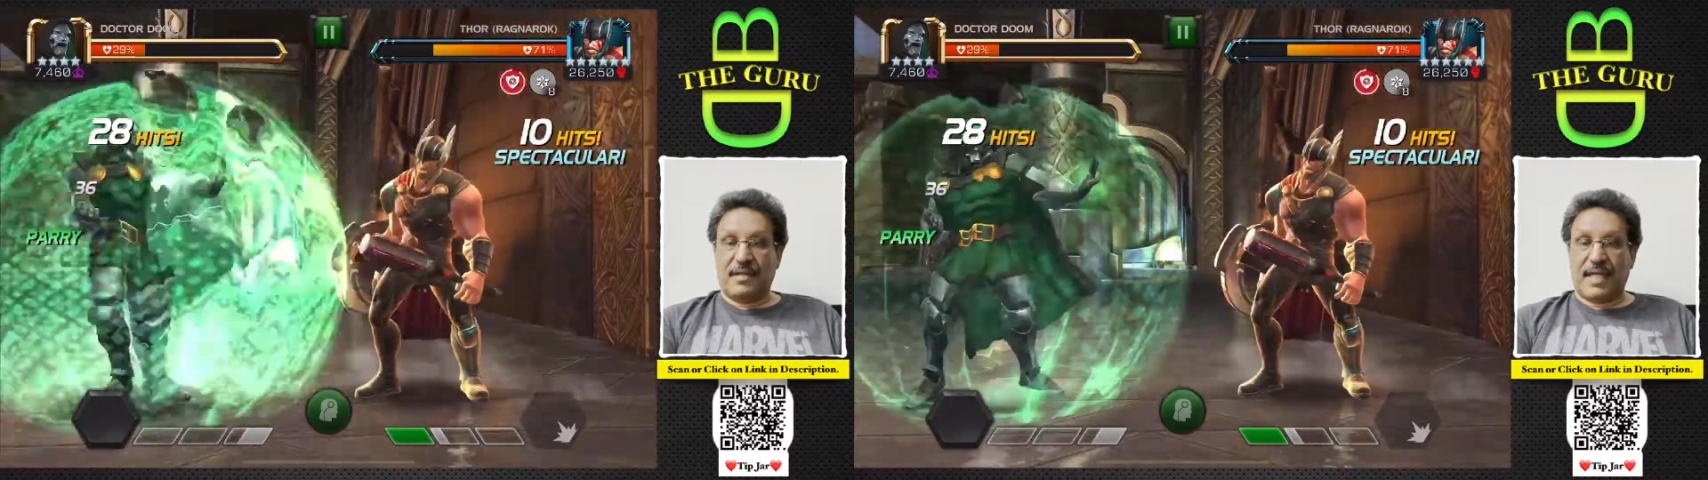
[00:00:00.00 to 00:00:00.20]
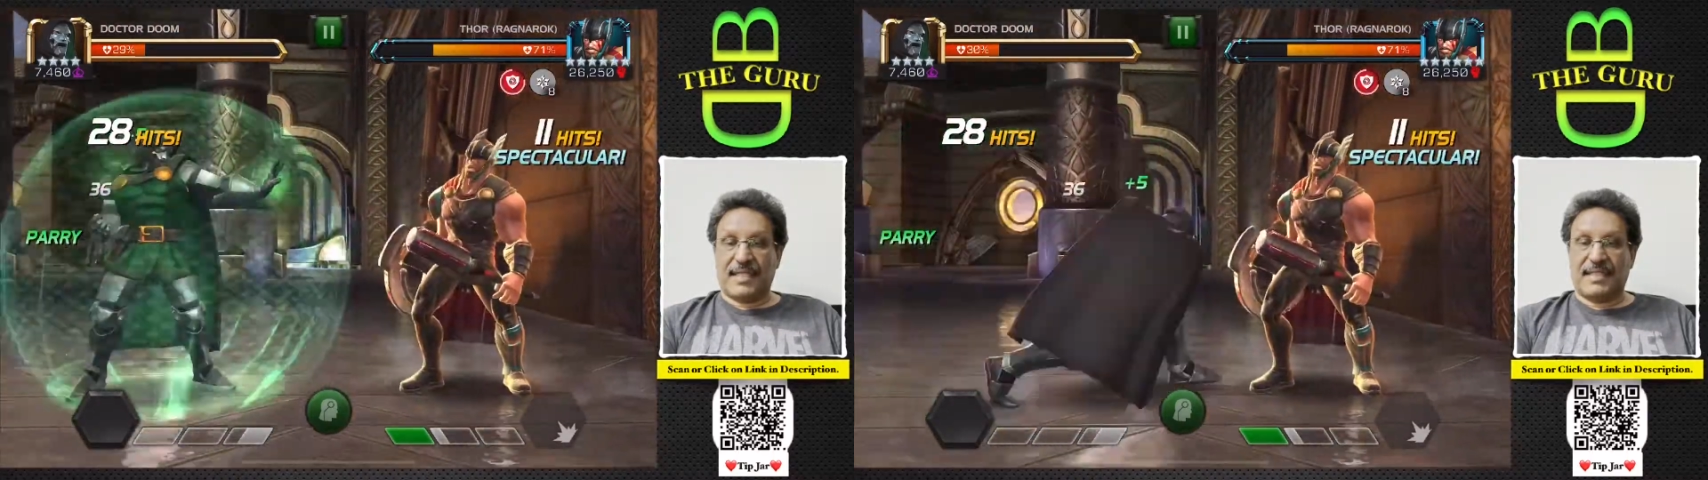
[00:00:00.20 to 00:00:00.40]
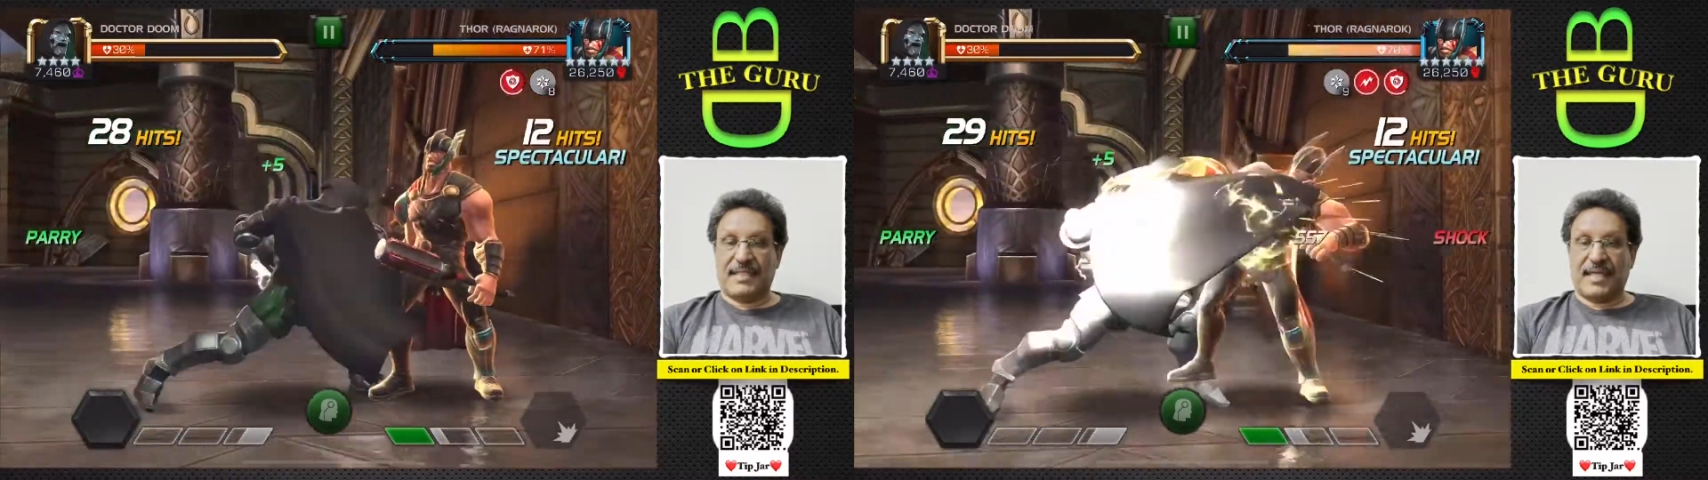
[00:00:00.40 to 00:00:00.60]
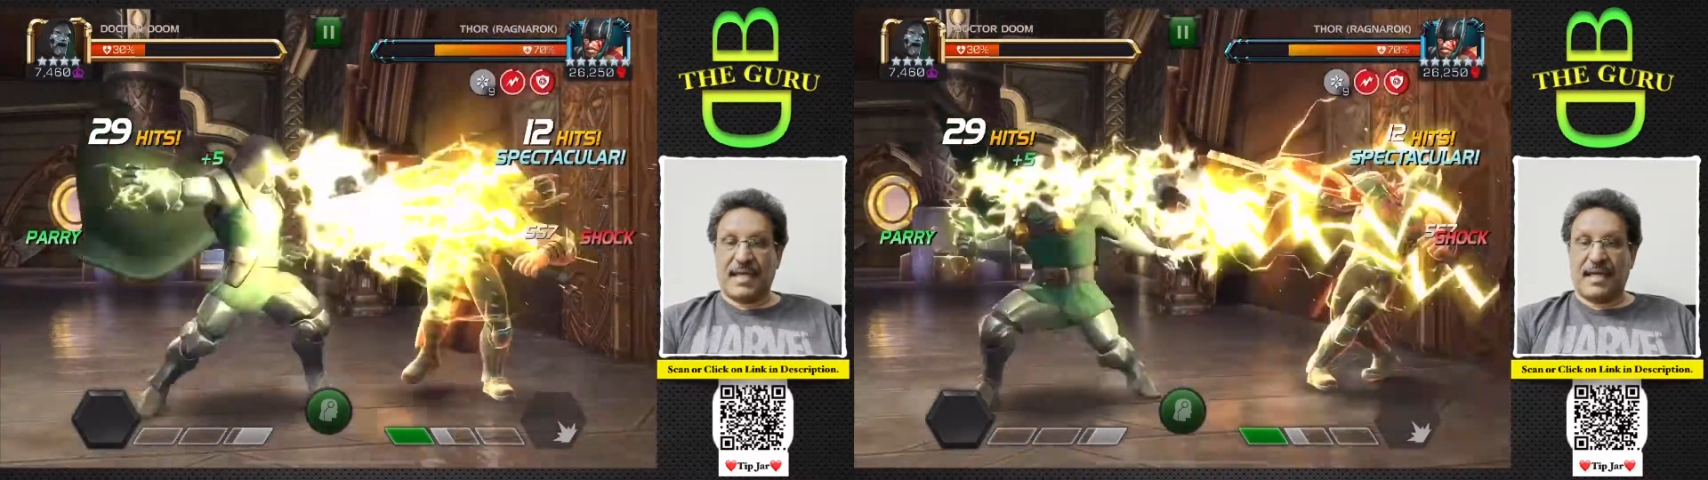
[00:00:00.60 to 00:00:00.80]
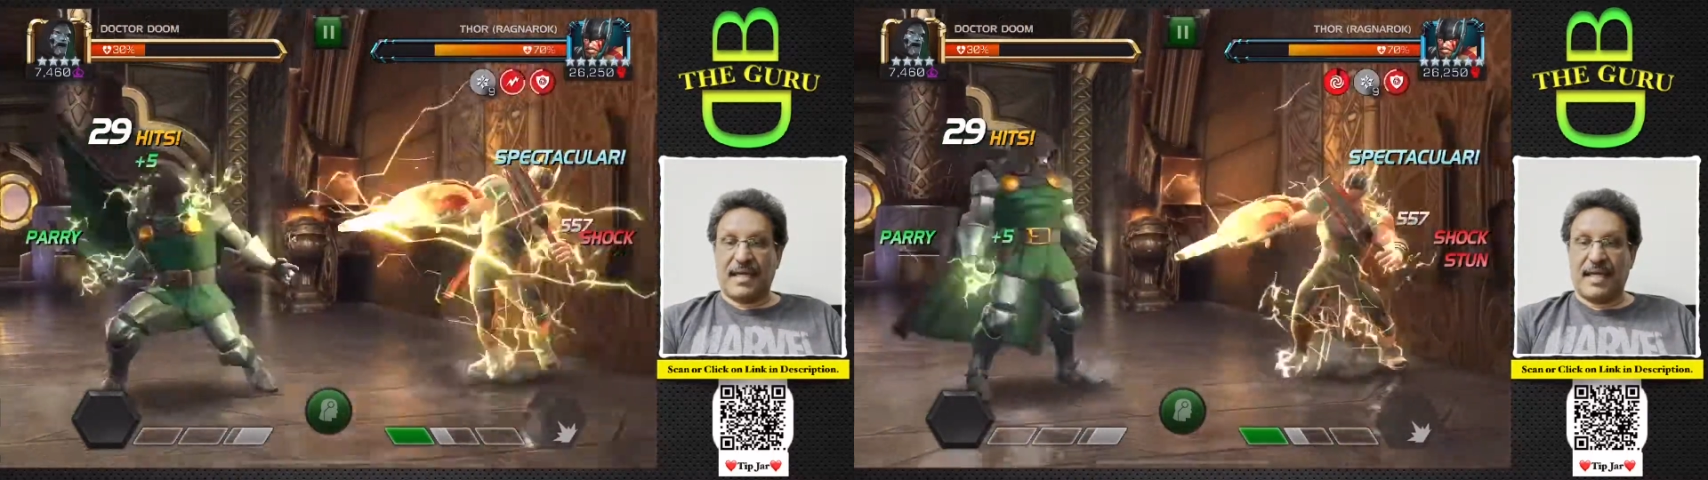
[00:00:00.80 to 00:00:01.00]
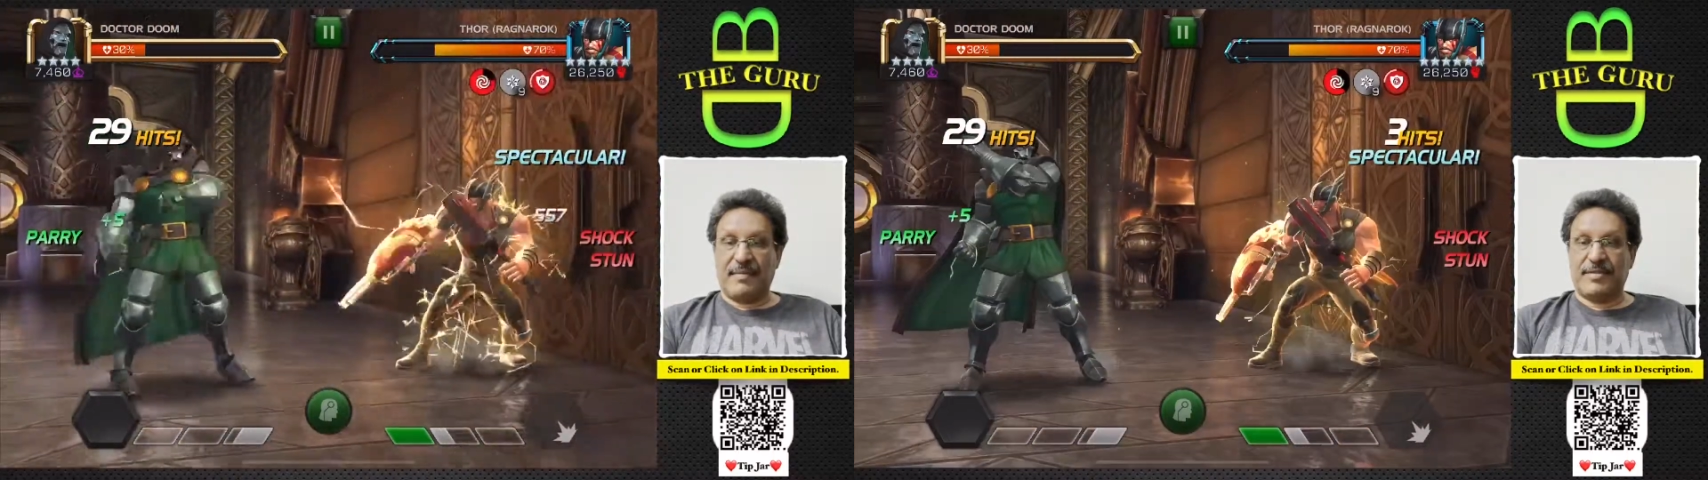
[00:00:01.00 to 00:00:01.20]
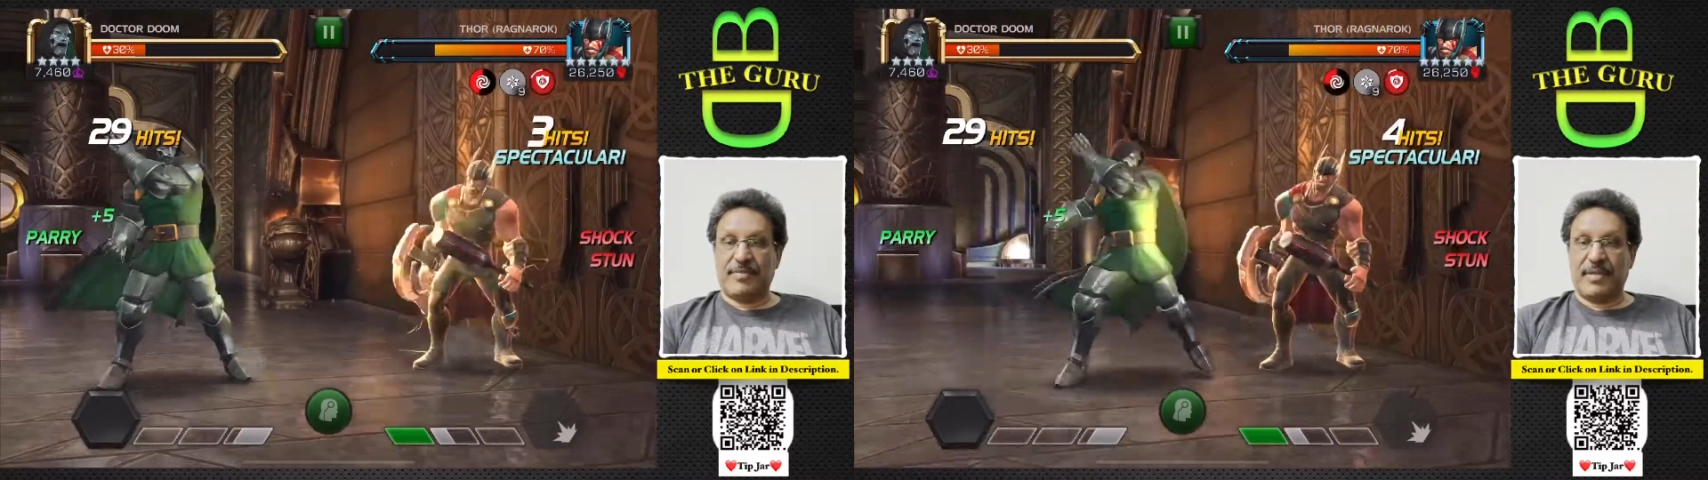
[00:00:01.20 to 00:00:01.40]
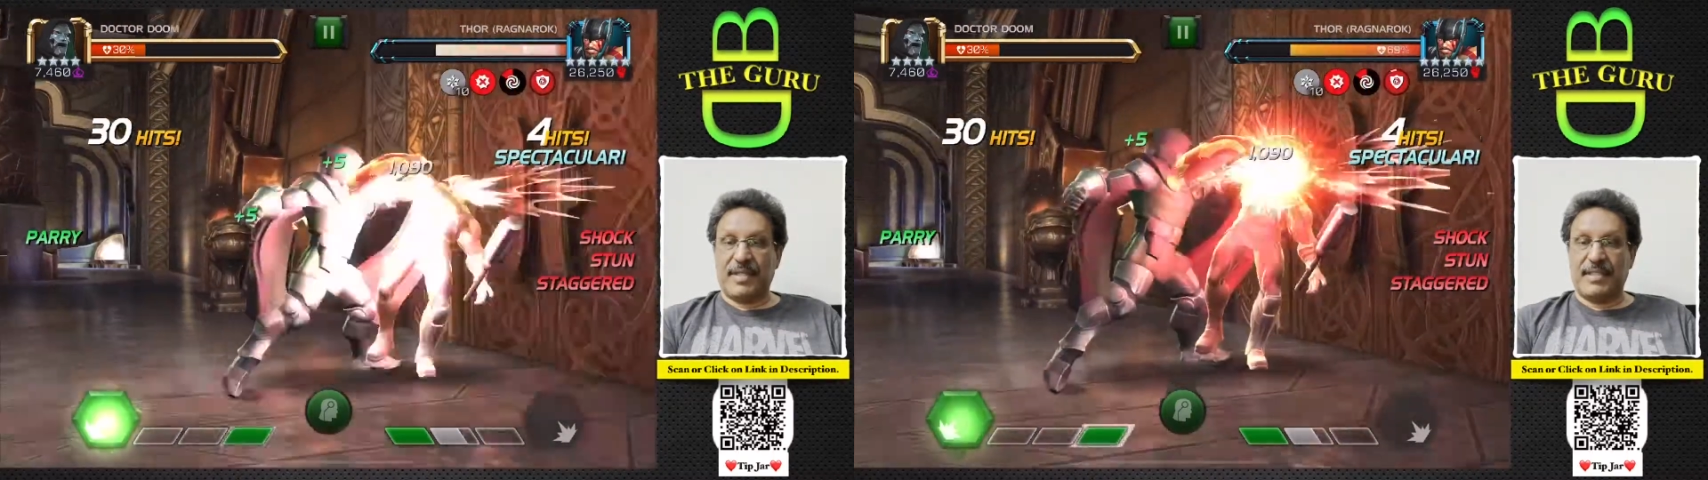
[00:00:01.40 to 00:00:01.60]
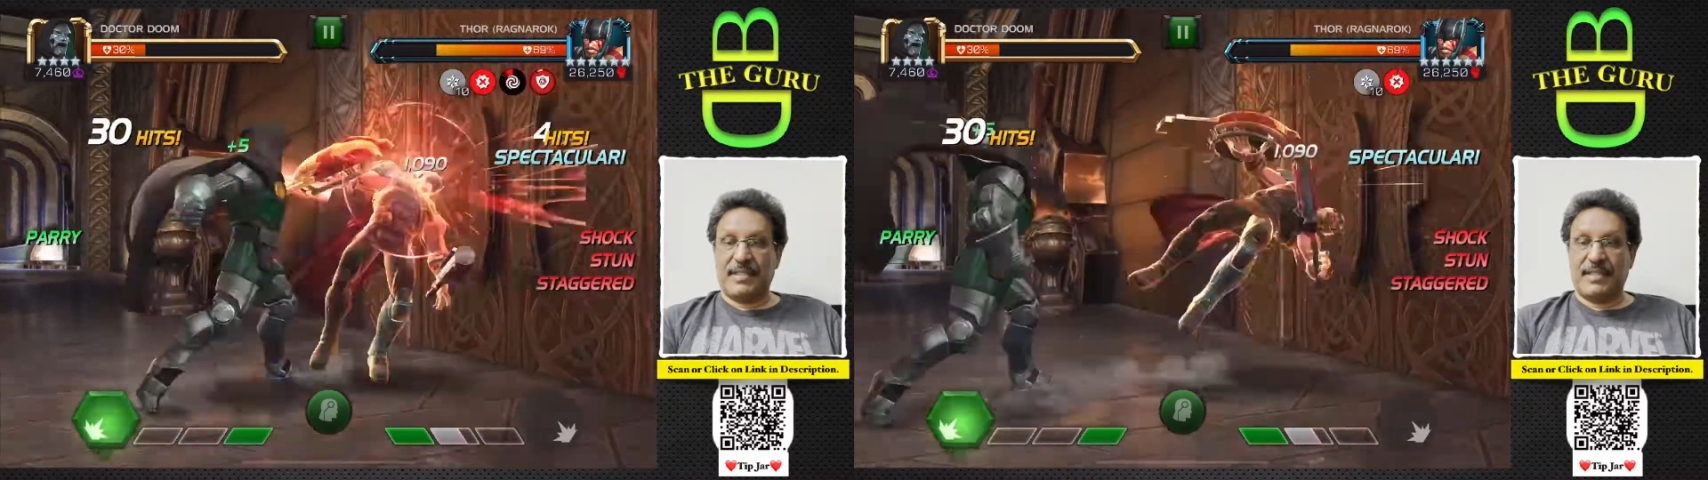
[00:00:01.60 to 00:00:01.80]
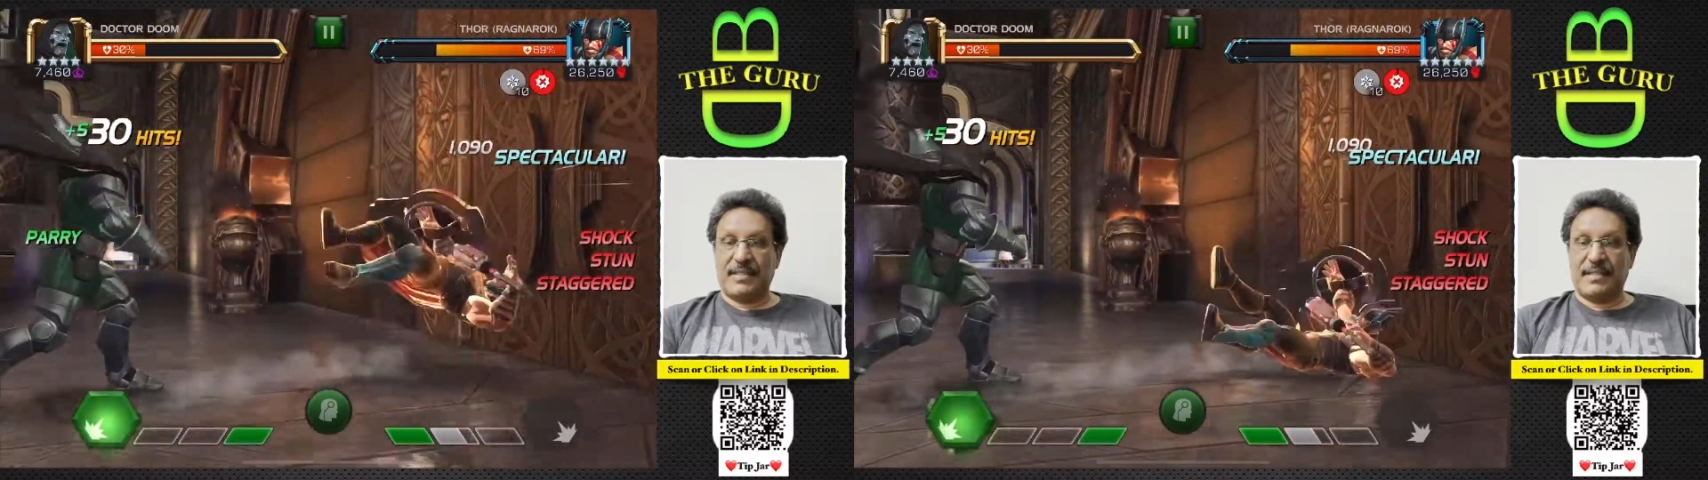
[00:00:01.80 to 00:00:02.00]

That stagger helps with this.